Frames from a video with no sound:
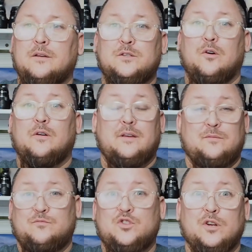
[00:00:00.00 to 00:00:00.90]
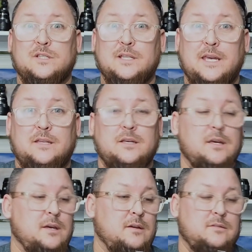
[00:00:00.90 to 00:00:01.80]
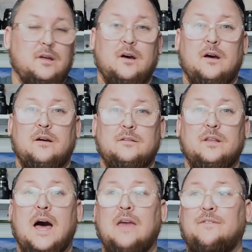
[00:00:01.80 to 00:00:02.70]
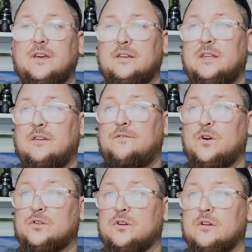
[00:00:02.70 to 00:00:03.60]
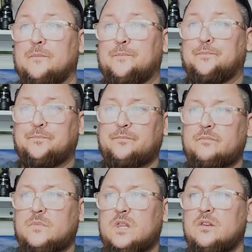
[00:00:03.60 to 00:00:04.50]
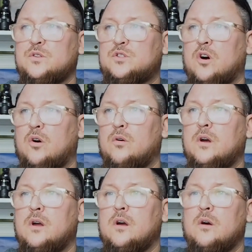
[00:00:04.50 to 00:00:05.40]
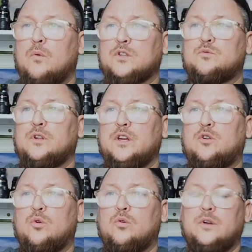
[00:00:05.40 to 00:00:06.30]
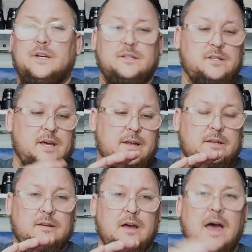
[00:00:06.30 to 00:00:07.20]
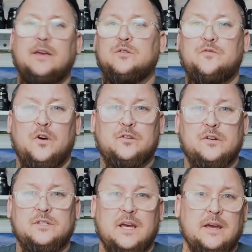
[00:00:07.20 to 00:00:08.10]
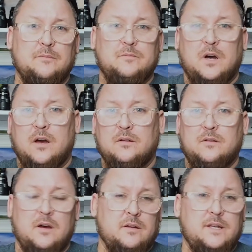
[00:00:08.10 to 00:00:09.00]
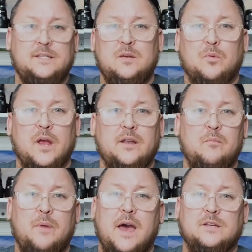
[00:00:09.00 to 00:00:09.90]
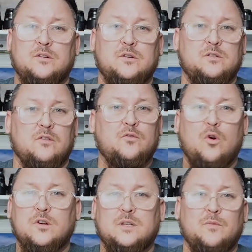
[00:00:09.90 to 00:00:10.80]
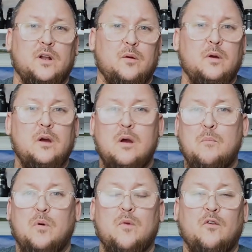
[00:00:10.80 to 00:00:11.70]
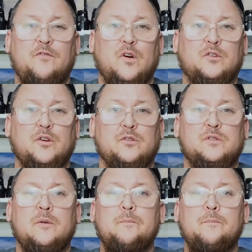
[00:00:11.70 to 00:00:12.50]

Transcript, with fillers: so I'm sure it's leaked, the Live ND filter. So what's really cool is that I use filters. I'm a Nisi brand ambassador, so of course I'm going to promote filter use.